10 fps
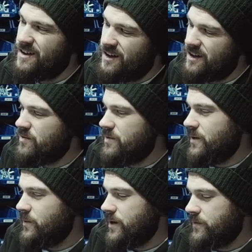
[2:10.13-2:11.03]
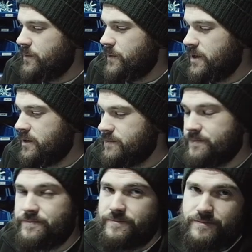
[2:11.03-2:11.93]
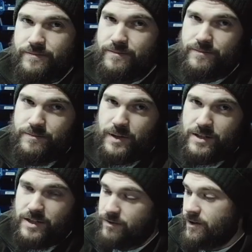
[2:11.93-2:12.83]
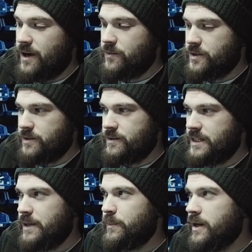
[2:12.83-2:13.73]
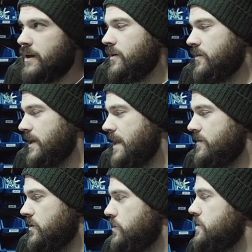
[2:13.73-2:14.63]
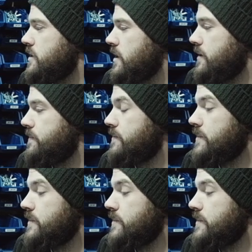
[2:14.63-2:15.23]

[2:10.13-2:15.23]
I don't really want to have to be pissing around and keeping an eye on the level all the time.